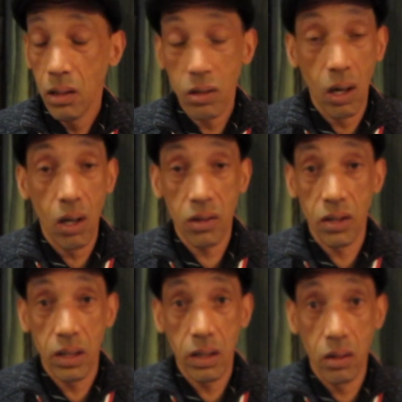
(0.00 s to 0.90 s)
talked
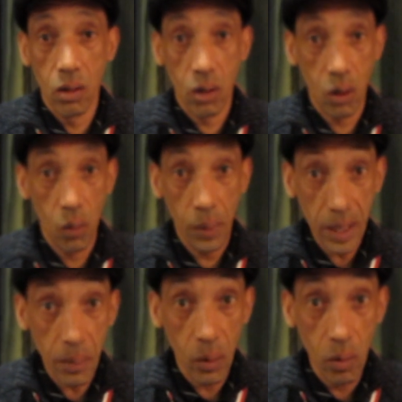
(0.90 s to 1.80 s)
to the local
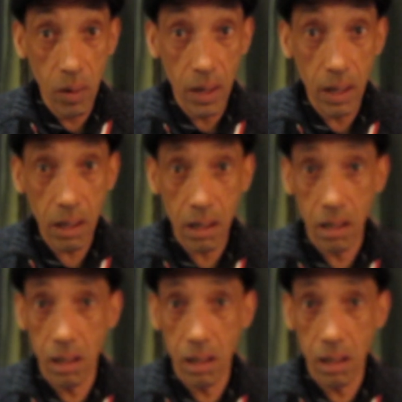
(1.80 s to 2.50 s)
people there,